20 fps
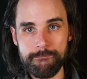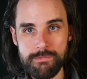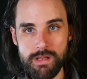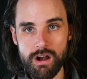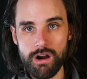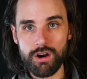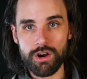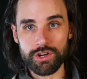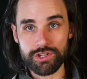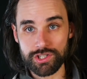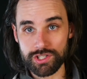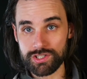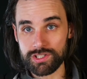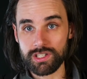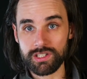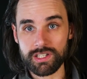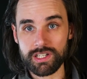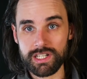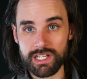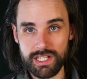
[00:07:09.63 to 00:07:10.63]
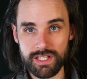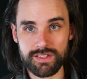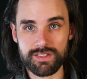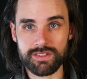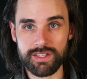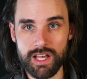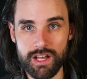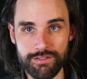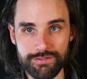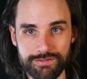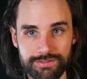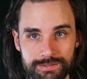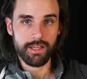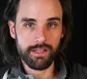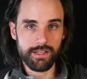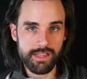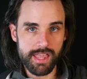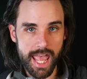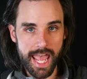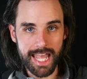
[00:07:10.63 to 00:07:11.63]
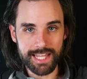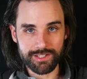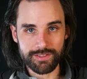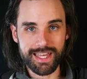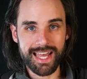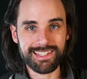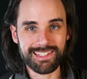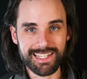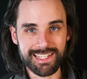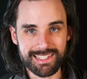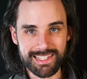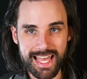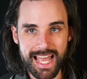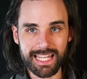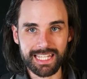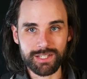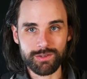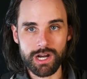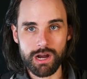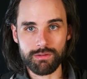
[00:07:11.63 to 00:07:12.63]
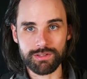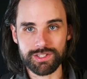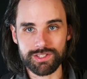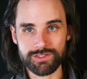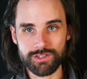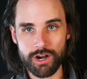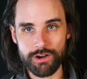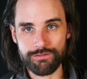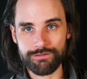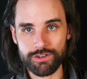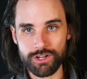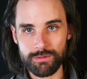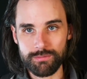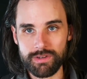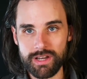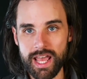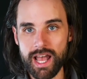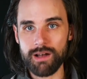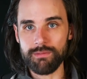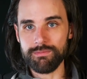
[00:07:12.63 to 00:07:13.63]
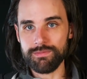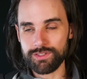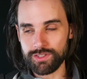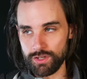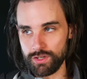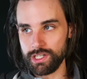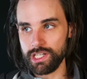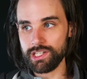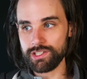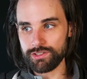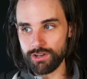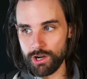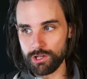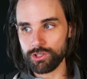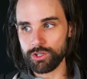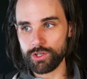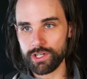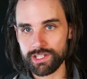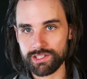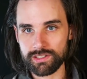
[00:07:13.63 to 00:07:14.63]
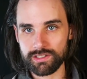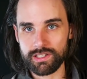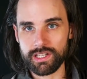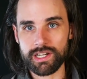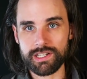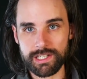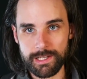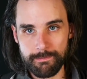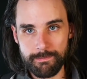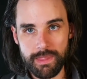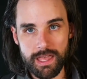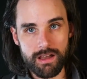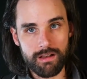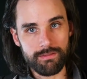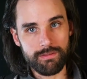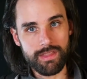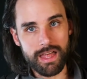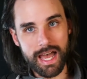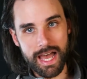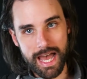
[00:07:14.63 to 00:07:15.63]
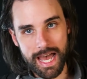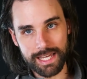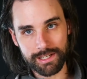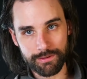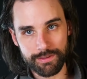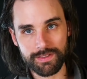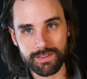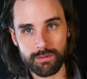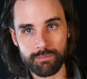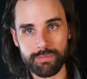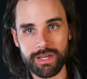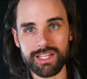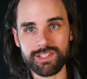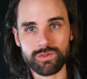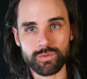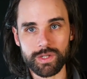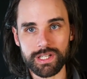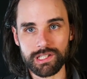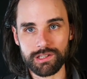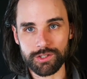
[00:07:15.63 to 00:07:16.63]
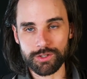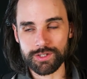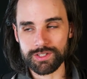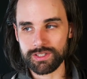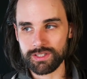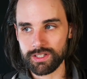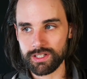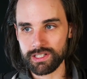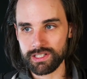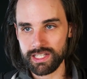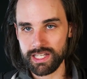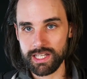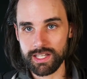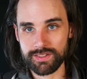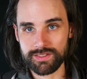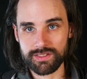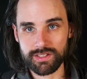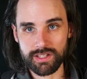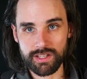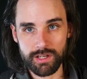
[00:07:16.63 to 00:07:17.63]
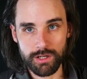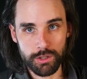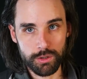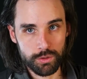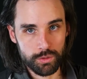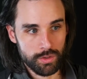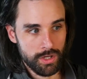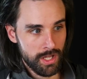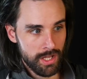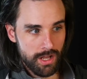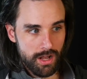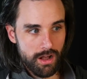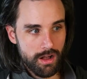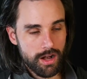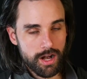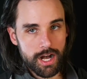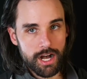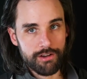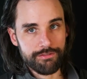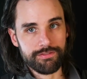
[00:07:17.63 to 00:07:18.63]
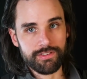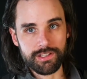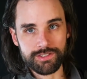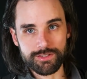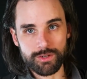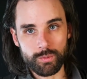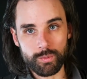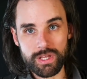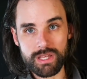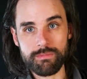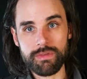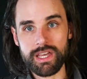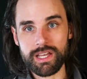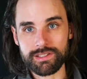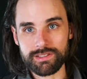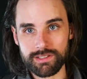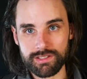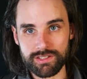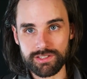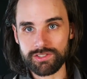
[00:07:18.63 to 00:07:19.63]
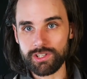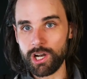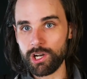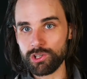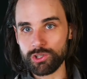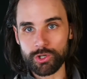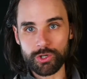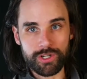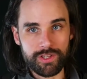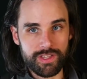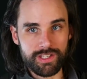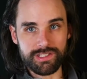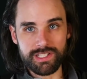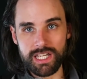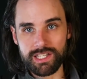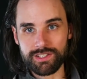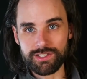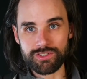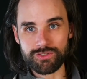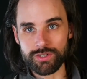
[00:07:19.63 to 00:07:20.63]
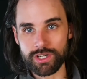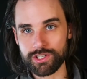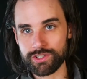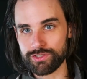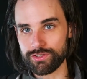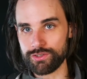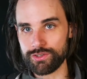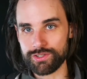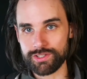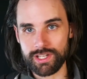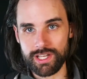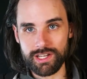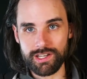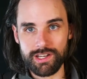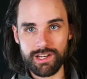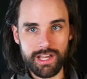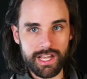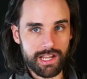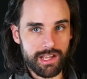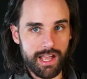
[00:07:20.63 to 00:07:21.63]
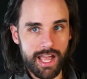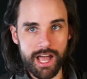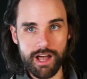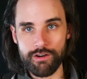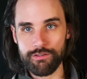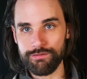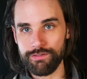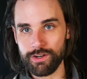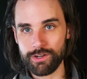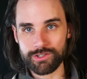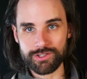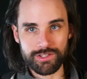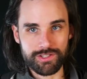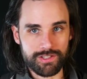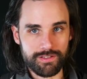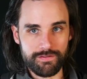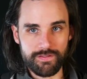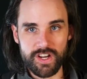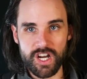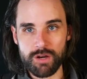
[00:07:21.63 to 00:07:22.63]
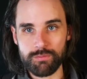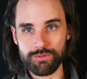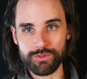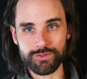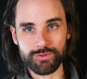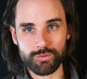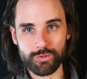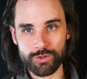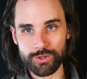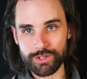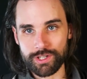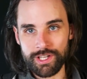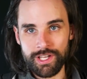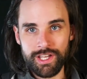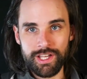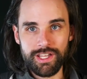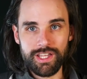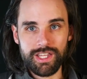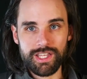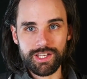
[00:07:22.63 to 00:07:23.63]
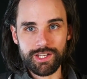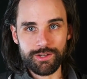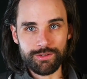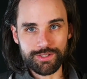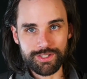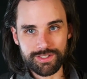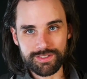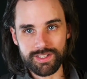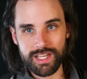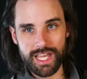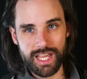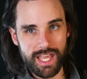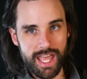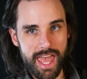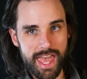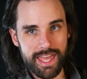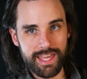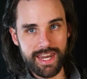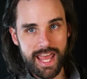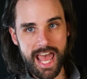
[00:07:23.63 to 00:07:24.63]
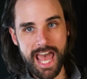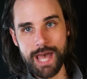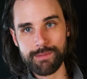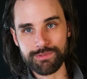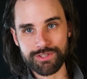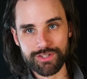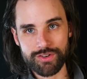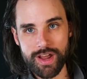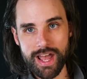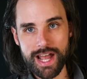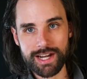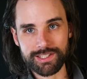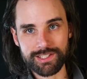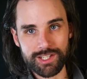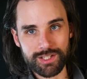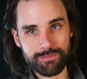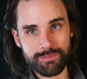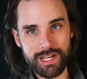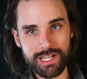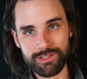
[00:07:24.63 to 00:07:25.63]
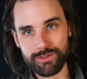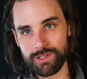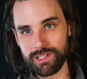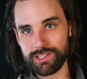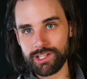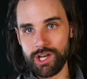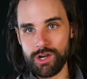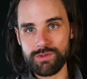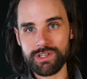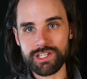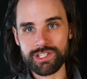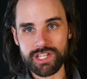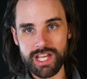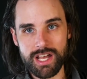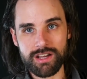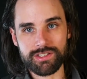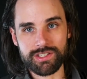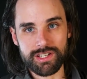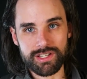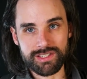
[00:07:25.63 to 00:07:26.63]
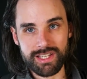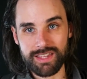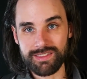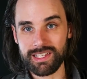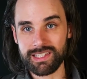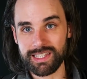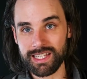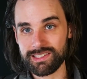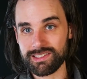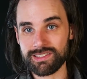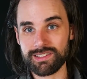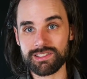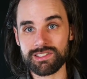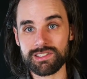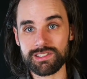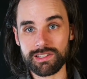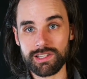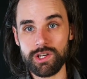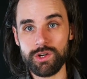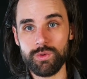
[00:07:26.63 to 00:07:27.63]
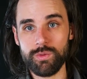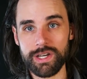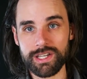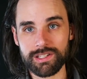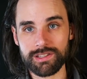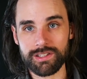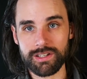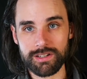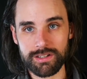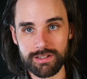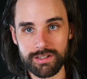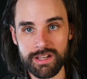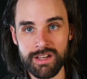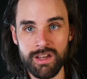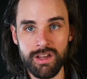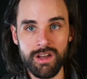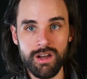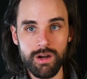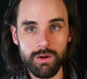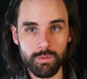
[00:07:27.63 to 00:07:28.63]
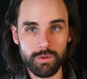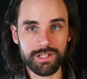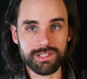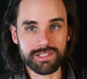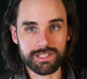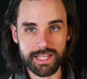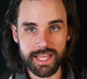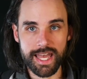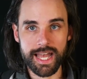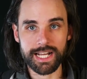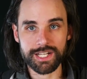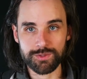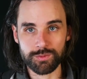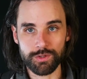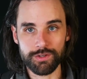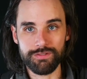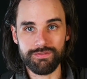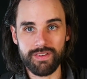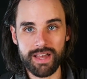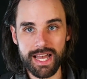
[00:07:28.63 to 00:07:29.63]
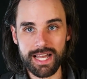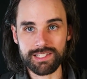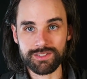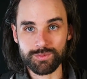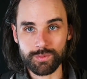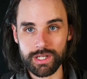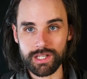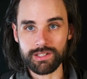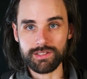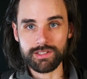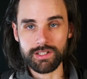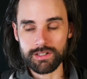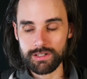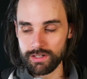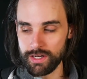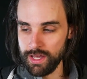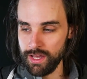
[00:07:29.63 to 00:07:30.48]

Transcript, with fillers: are just Solidity itself. And so that's exactly where I would start from. Now, so you need to start learning Solidity. Now, I don't think the best way to learn Solidity is to go off into remix and just start learning the data structures and like how functions and variables work, you know, just like an abstract just by doing coding challenges. I think that's the slow way to learn. What's the actual fast way to learn?